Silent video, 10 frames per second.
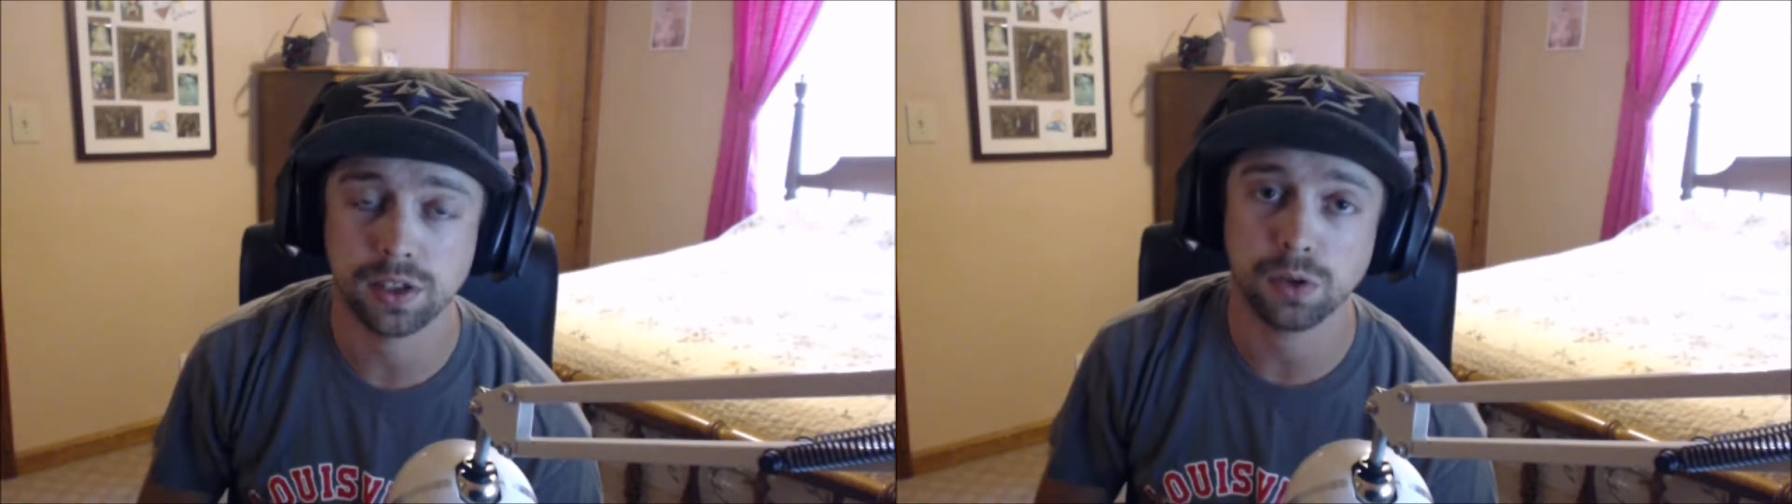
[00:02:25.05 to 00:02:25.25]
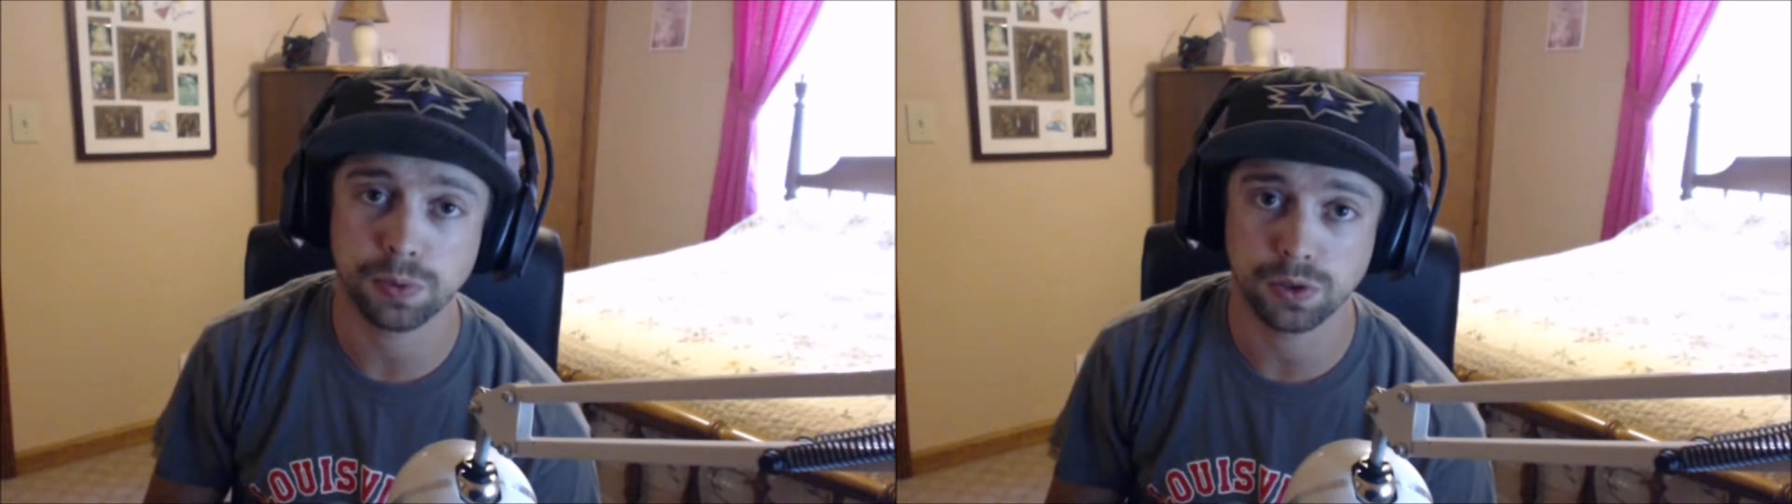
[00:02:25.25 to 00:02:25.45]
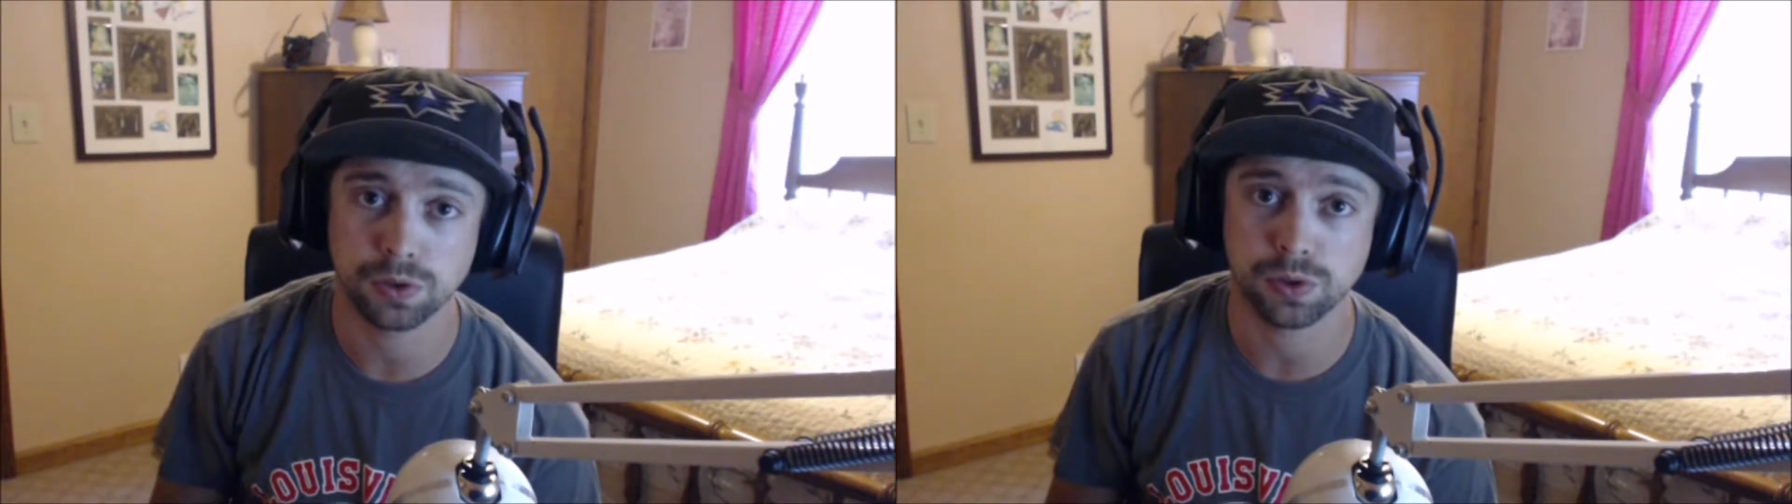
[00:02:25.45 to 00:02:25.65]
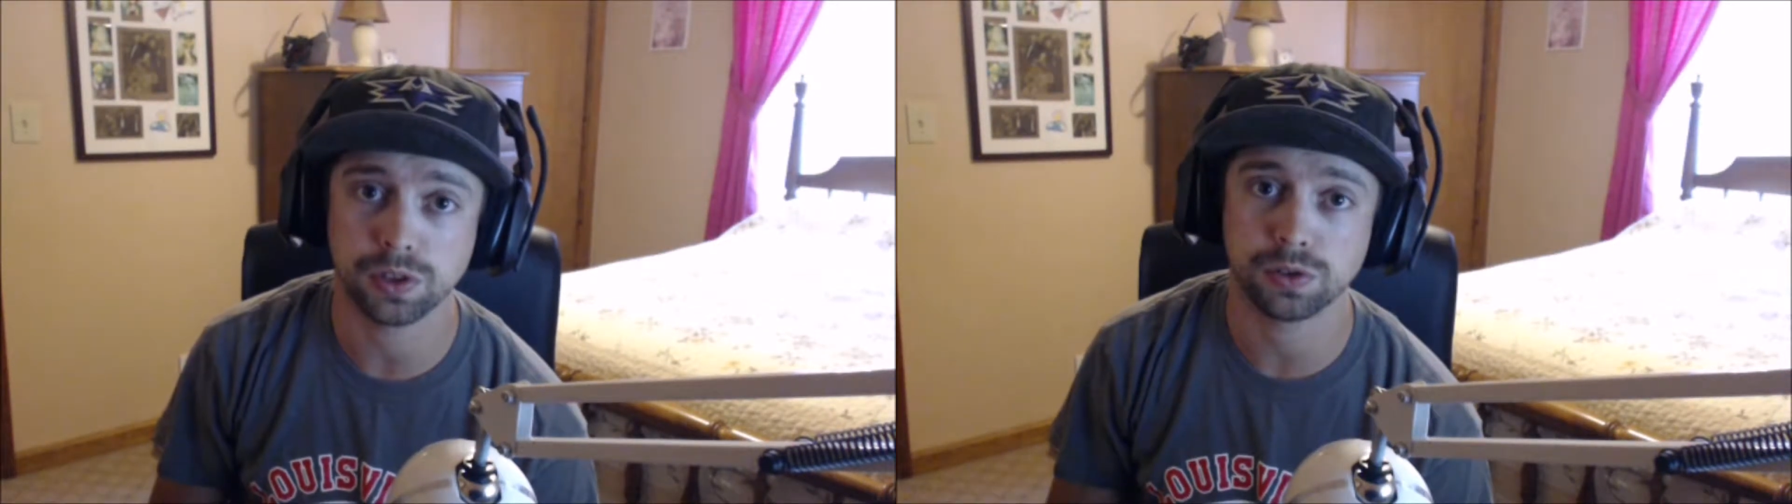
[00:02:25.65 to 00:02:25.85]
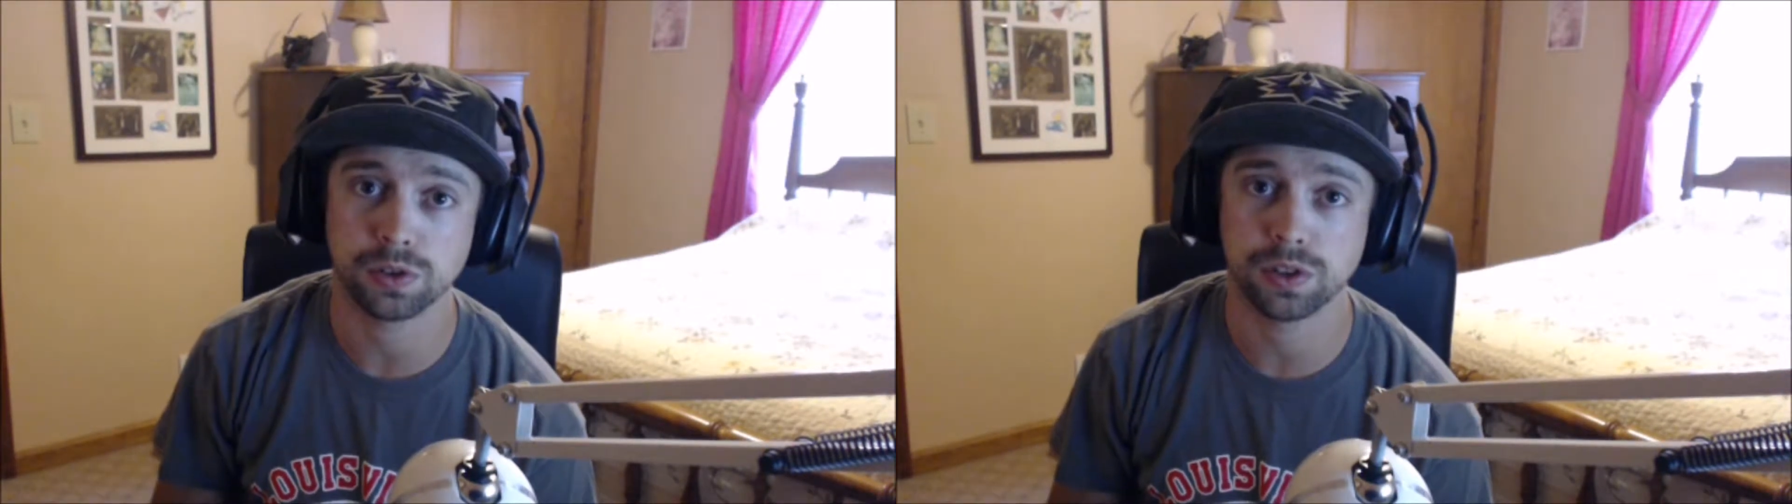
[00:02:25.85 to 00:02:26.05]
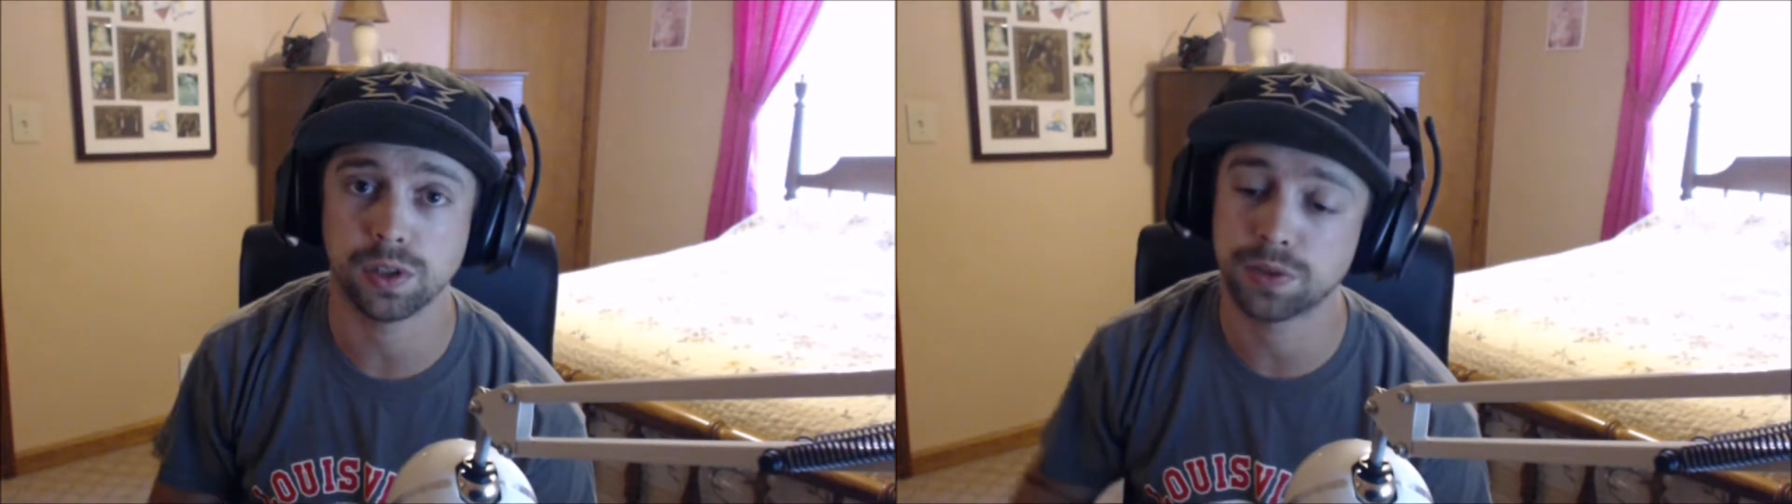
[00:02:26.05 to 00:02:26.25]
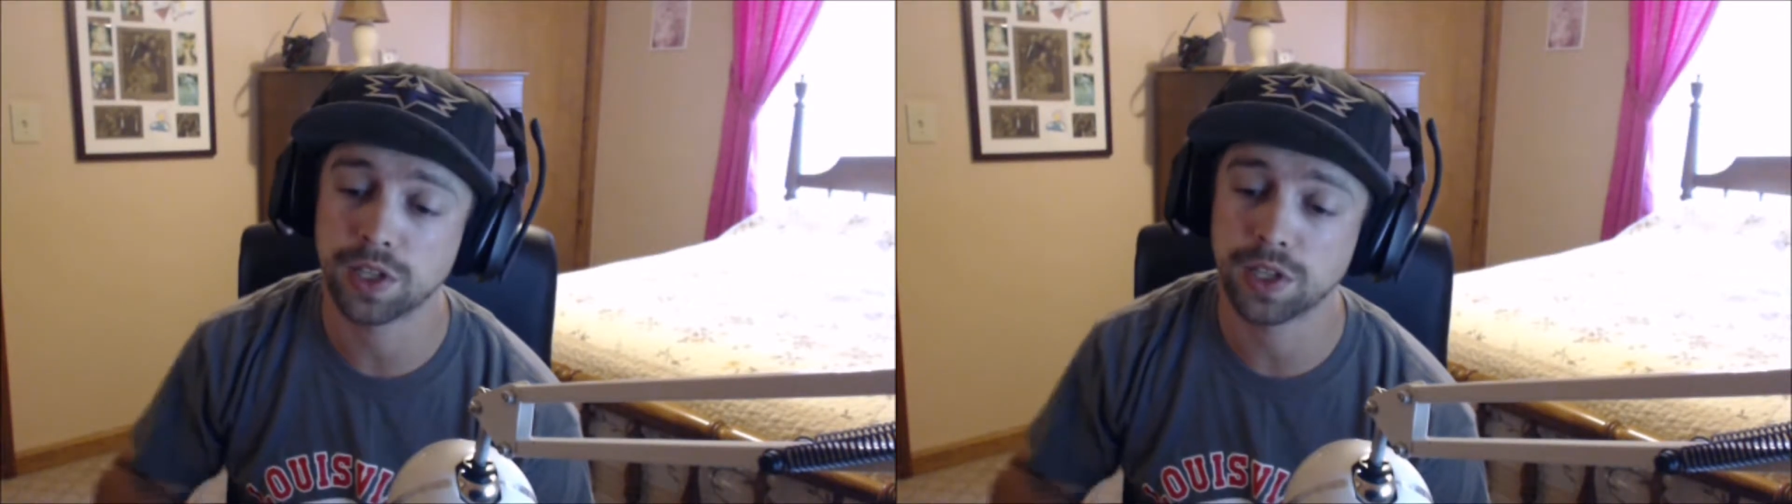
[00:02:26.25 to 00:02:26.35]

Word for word: hope you enjoyed those clips